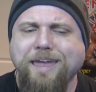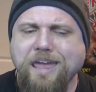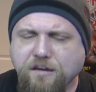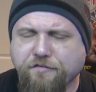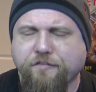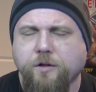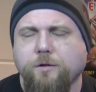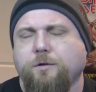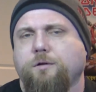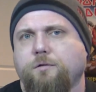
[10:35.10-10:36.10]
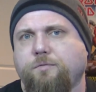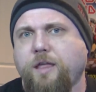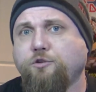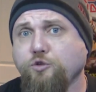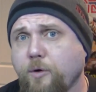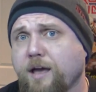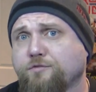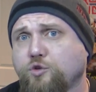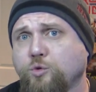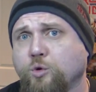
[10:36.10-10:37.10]
if they do have
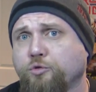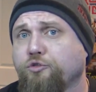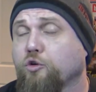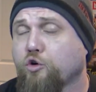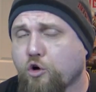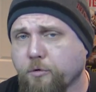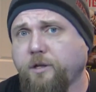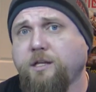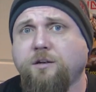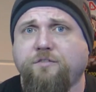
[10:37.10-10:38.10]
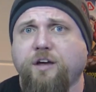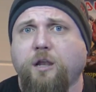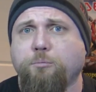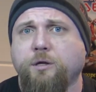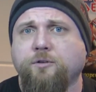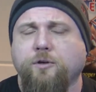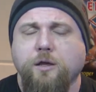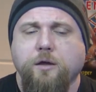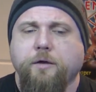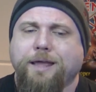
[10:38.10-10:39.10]
tools currently in development,
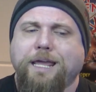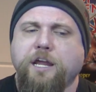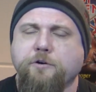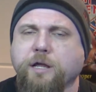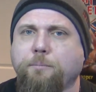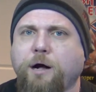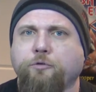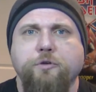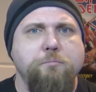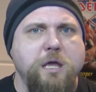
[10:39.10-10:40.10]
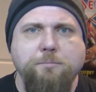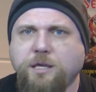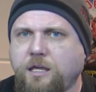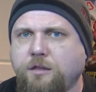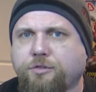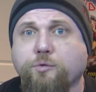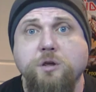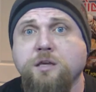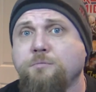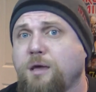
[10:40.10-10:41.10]
hearing about them maybe
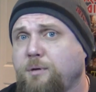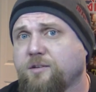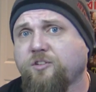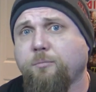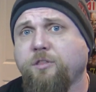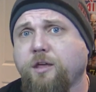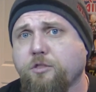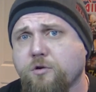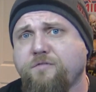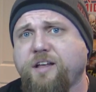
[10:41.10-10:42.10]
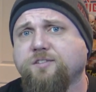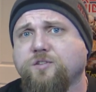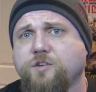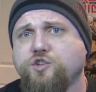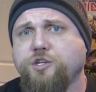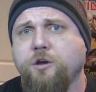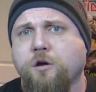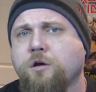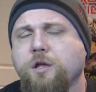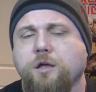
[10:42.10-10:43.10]
E3, maybe at some of the other events this
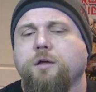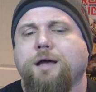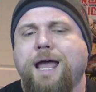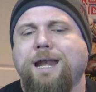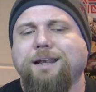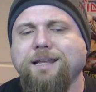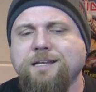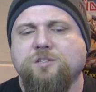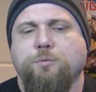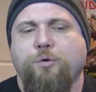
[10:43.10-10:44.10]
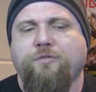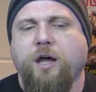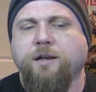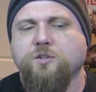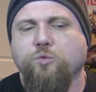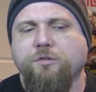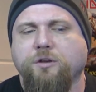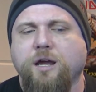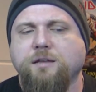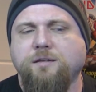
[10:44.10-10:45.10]
year, at least to provide us with
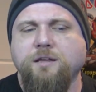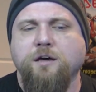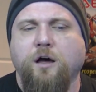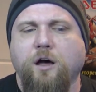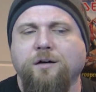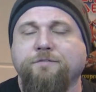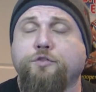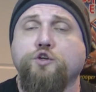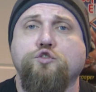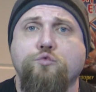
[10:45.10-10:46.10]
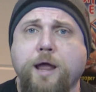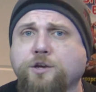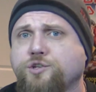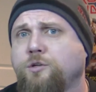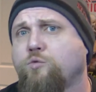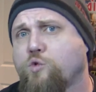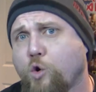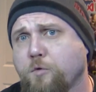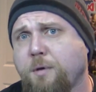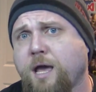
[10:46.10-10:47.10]
an idea of the direction
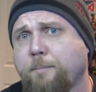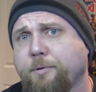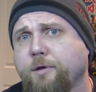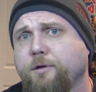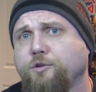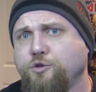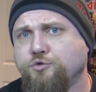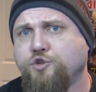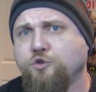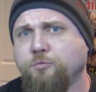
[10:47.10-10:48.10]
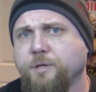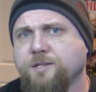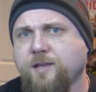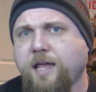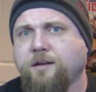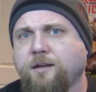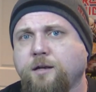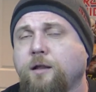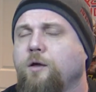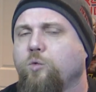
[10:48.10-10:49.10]
roadmap YouTube is headed
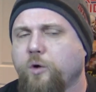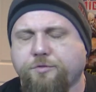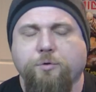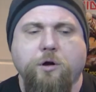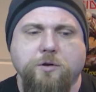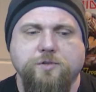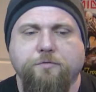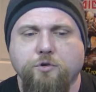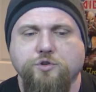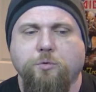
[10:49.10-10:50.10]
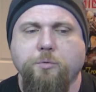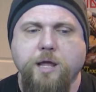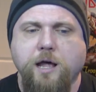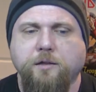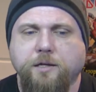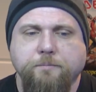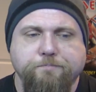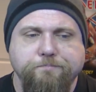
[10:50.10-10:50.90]
in with regards to virtual reality.